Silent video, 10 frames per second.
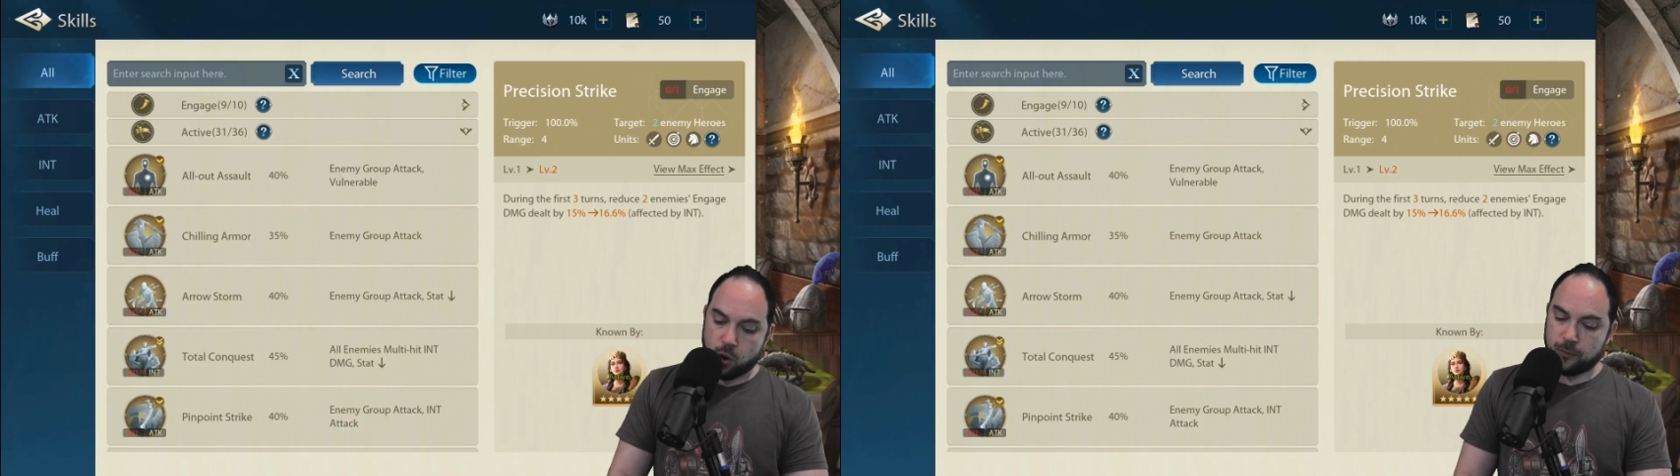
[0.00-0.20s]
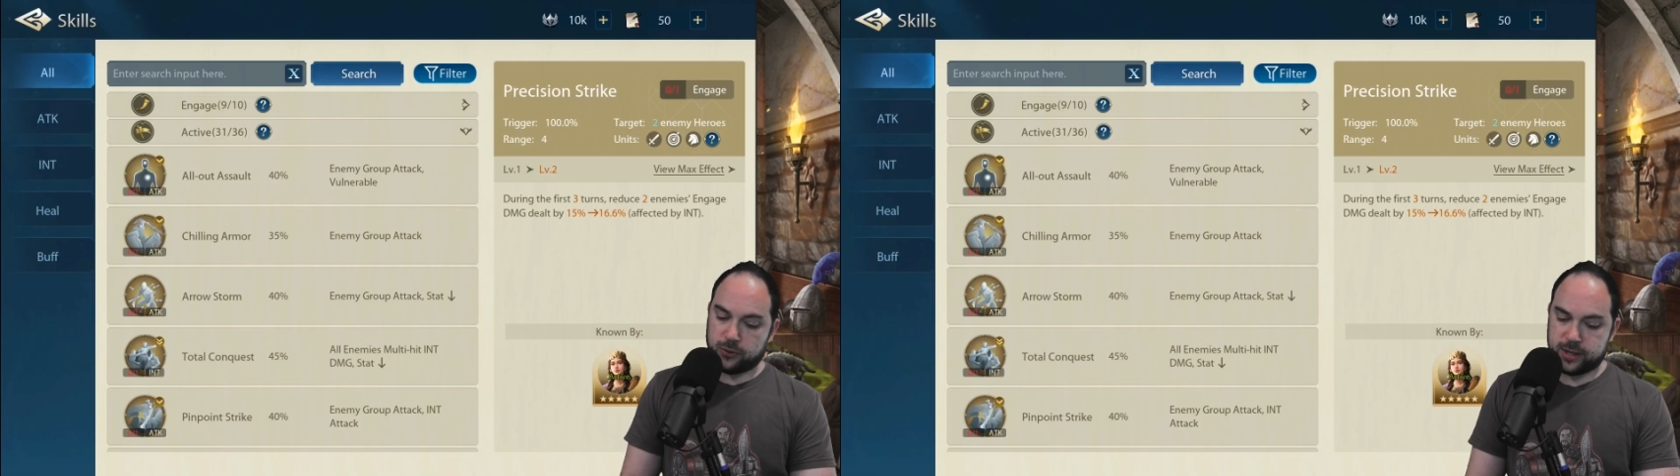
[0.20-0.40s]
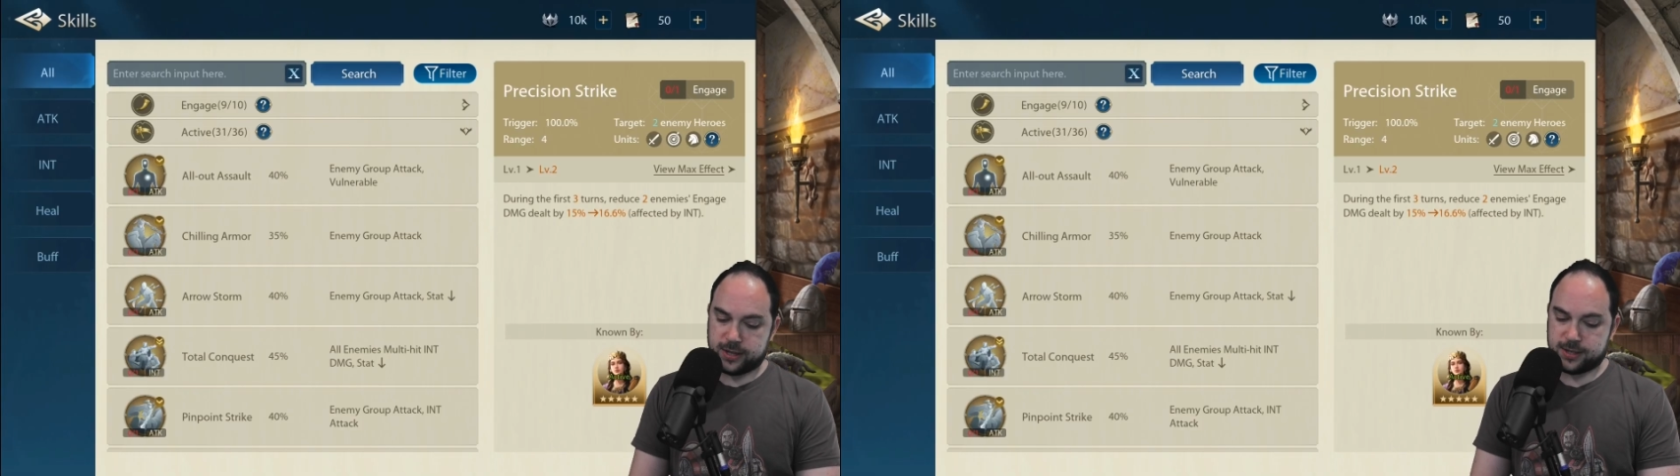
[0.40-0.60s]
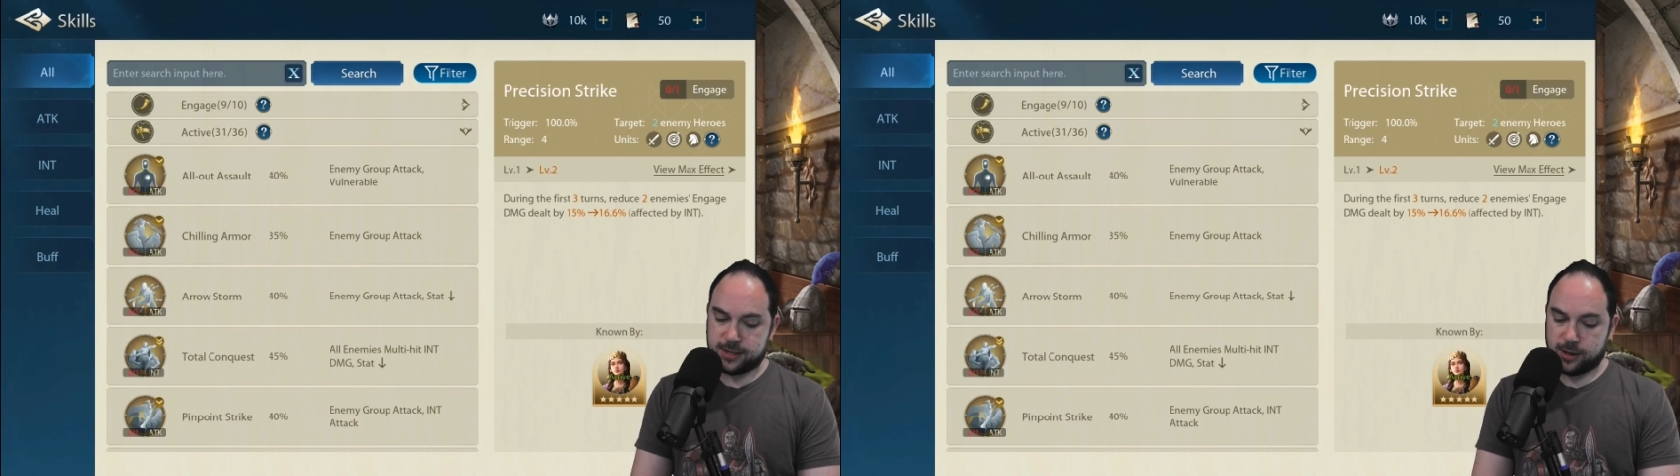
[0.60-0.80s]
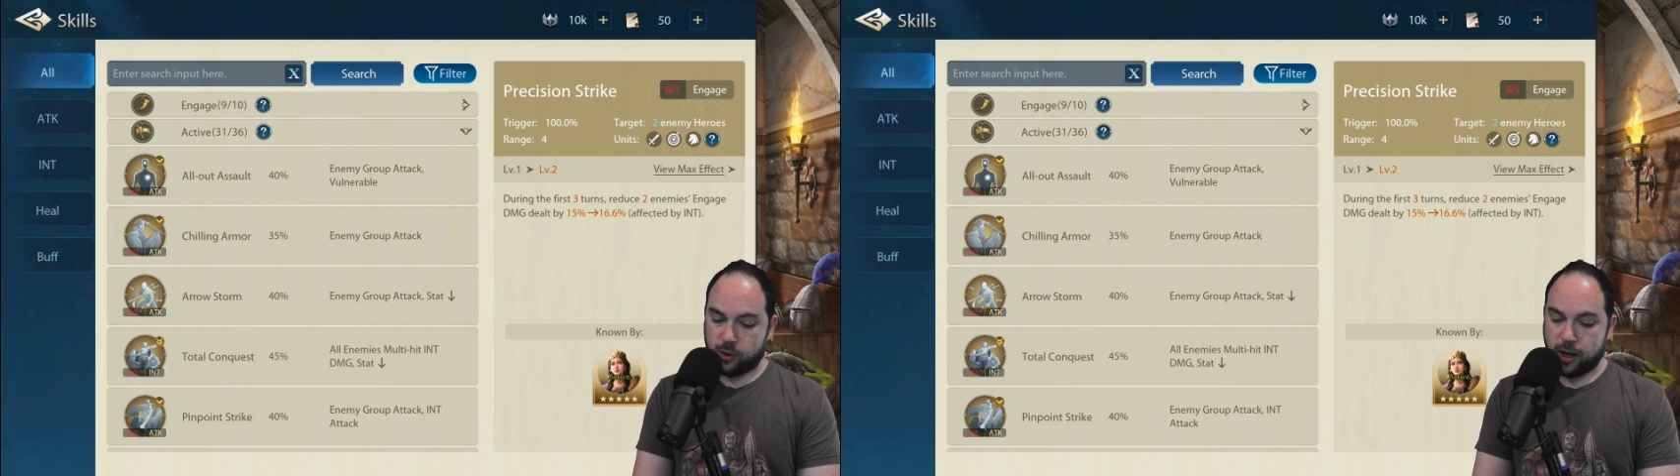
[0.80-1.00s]
Hopefully this is
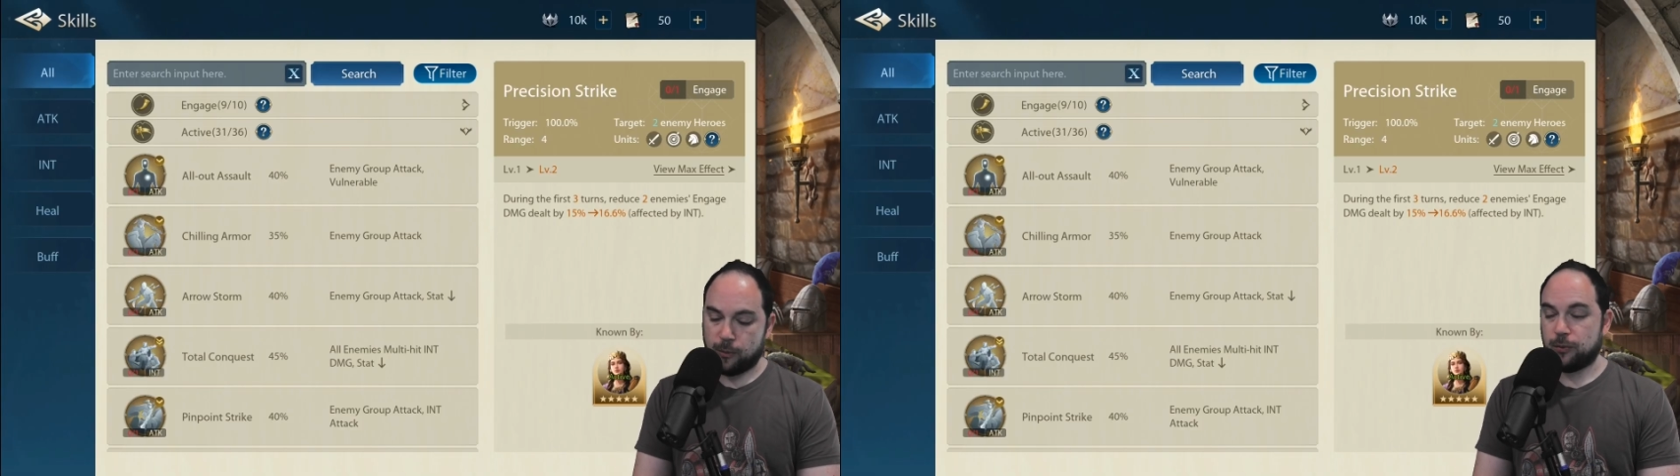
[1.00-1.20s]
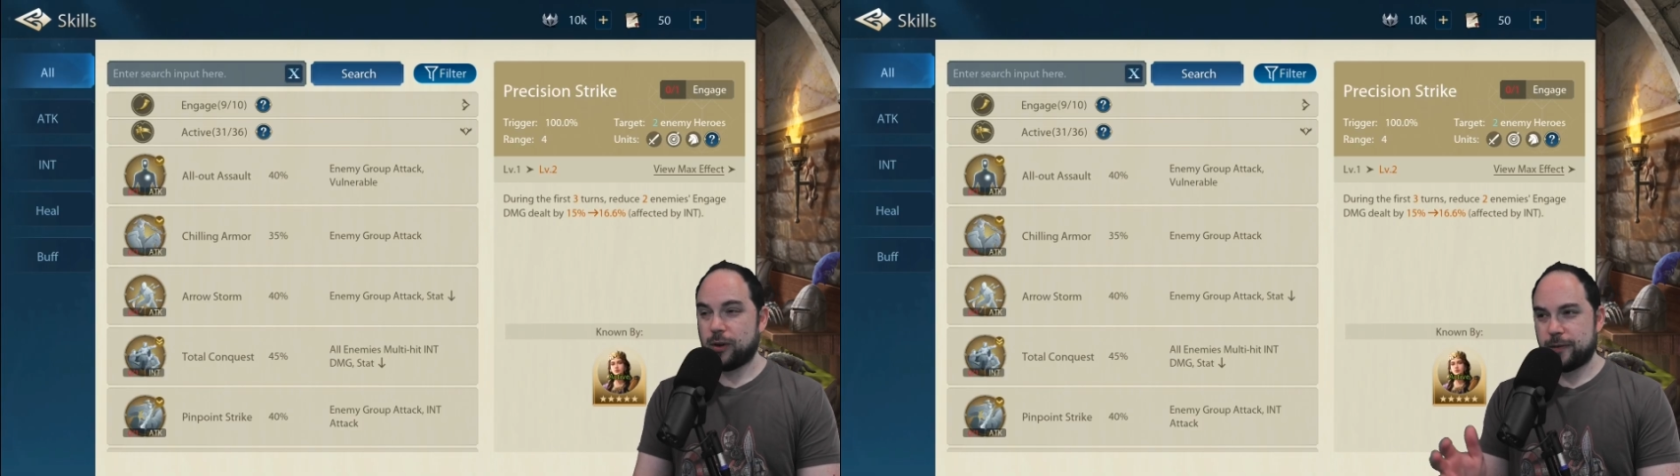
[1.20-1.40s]
still helpful.